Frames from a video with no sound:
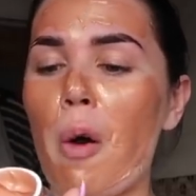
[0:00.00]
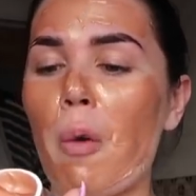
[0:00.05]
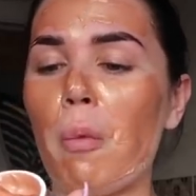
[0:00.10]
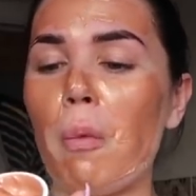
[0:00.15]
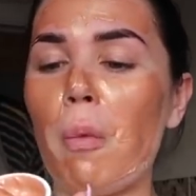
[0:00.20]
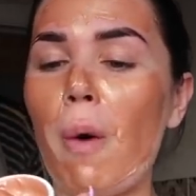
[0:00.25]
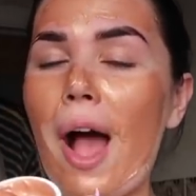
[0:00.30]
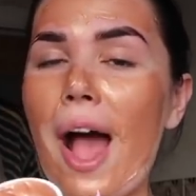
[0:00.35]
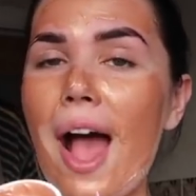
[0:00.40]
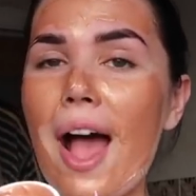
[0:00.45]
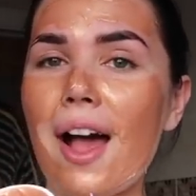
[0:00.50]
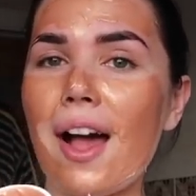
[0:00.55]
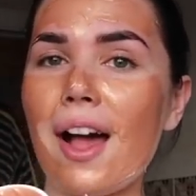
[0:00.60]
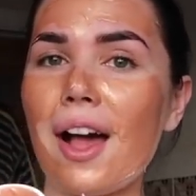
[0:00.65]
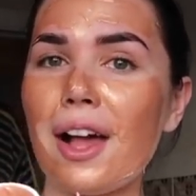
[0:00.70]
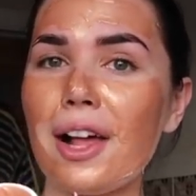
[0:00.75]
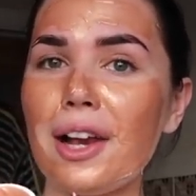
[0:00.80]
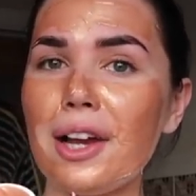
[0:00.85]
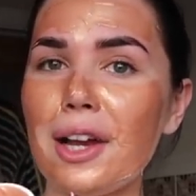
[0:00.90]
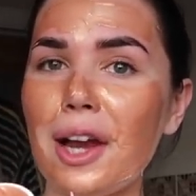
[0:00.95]
Wear
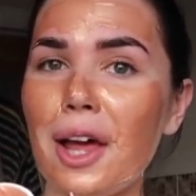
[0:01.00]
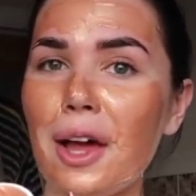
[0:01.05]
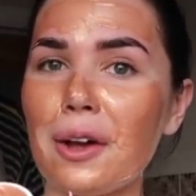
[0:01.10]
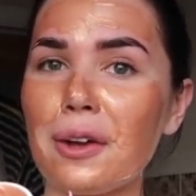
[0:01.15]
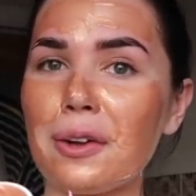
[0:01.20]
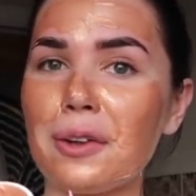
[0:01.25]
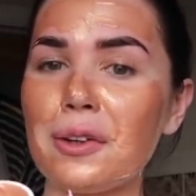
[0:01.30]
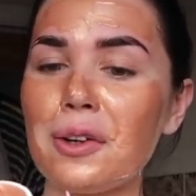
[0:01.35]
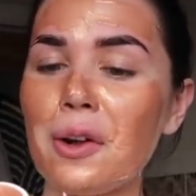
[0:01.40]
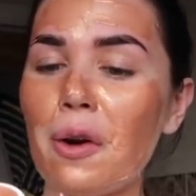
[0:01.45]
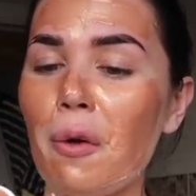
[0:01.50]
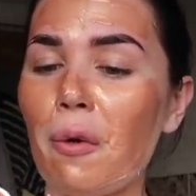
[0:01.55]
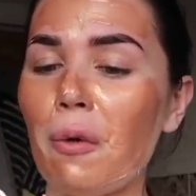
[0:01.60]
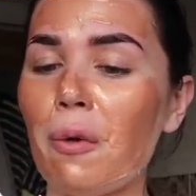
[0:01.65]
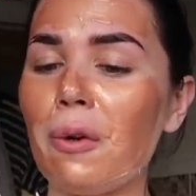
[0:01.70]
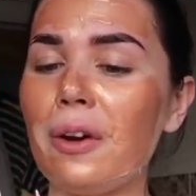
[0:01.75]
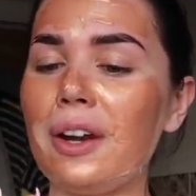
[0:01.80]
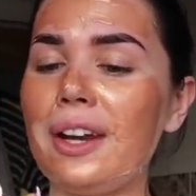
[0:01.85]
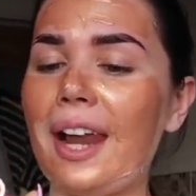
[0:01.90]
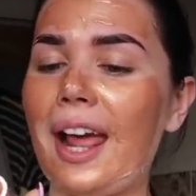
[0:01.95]
alone
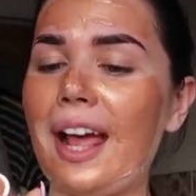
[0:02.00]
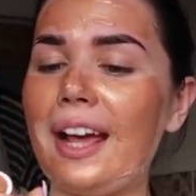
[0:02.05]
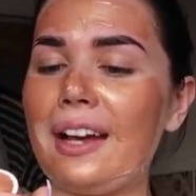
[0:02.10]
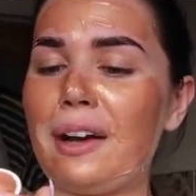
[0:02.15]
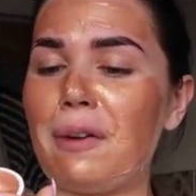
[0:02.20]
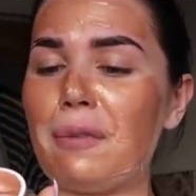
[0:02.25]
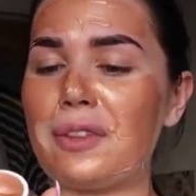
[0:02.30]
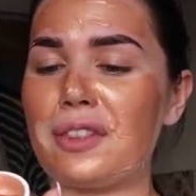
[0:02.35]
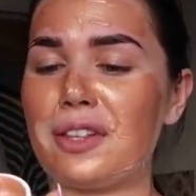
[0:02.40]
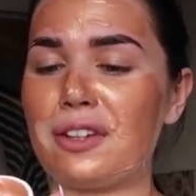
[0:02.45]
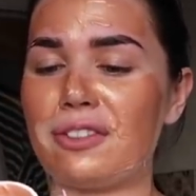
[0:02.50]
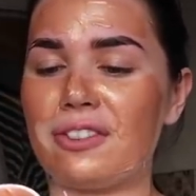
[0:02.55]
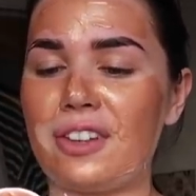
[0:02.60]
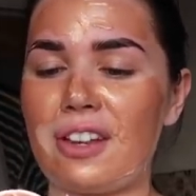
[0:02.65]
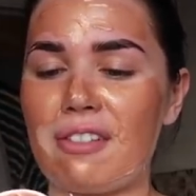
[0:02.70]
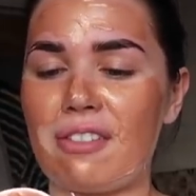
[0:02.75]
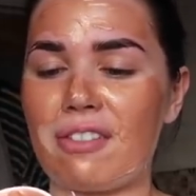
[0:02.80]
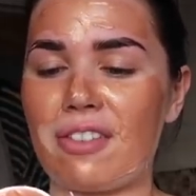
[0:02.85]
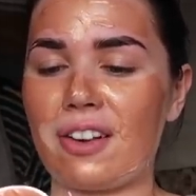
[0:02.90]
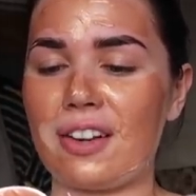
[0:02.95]
or layer with your
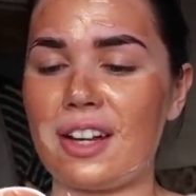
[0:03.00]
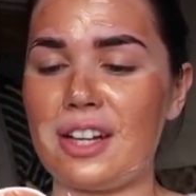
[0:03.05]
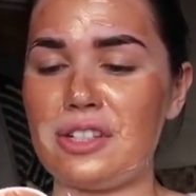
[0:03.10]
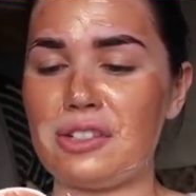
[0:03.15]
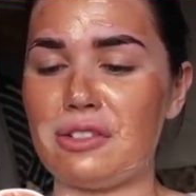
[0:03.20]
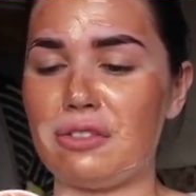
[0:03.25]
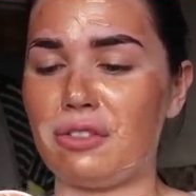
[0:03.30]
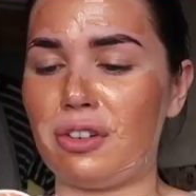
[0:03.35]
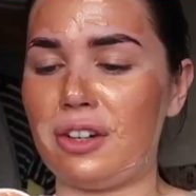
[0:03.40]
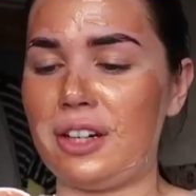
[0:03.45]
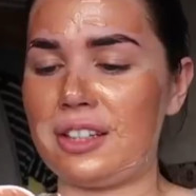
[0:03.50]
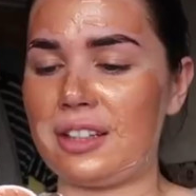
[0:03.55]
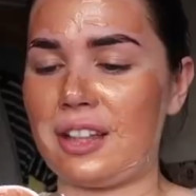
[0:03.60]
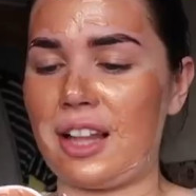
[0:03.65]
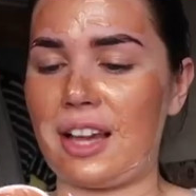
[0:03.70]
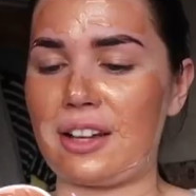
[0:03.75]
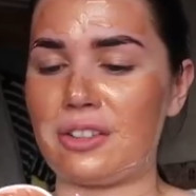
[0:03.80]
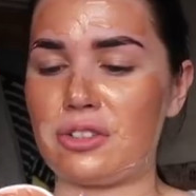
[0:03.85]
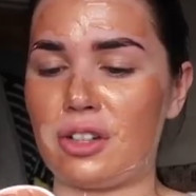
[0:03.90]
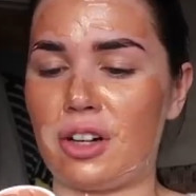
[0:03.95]
favourite foundation for a little
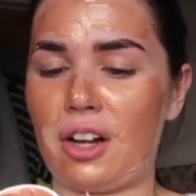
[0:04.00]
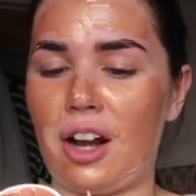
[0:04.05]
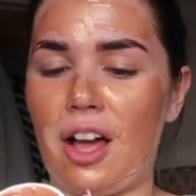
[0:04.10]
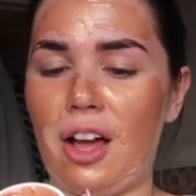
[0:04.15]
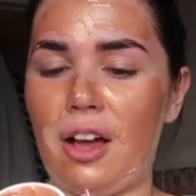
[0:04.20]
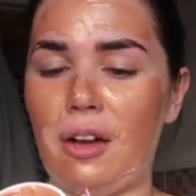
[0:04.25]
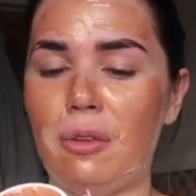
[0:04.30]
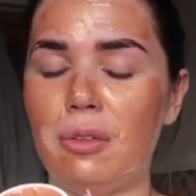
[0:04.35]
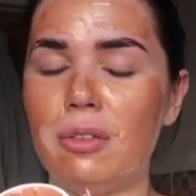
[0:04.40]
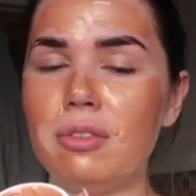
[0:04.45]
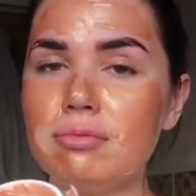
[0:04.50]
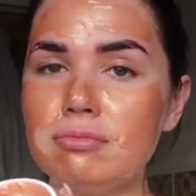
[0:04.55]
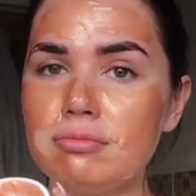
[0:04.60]
extra glow.